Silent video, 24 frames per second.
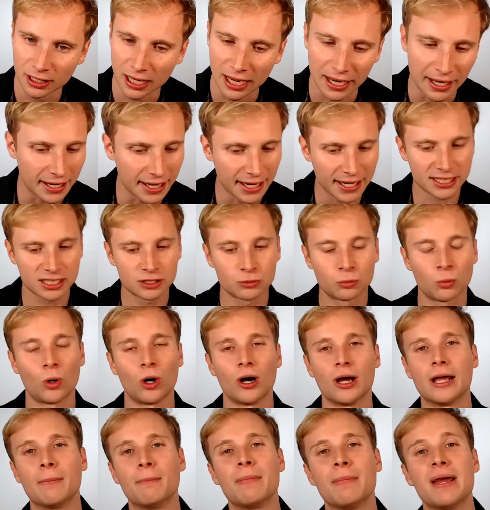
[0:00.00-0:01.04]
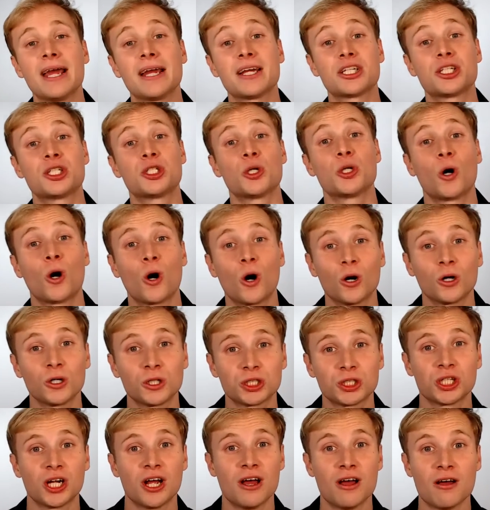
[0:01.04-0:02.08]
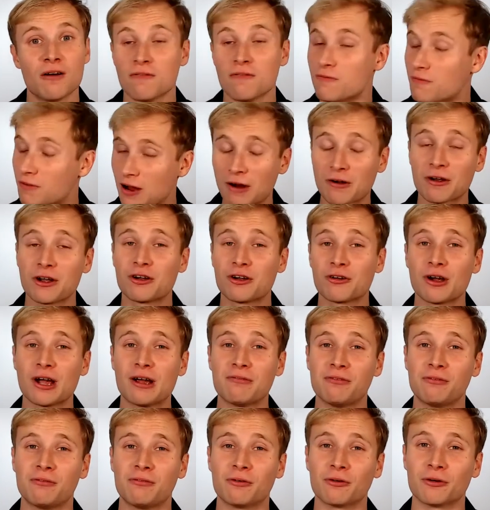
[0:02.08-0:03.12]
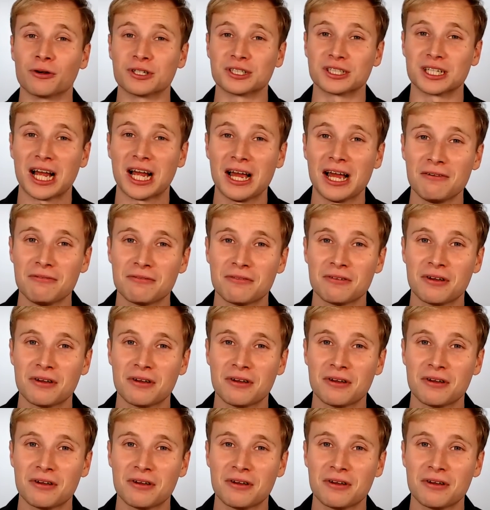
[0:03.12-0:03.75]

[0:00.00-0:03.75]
And guess what? It makes George very grateful for his life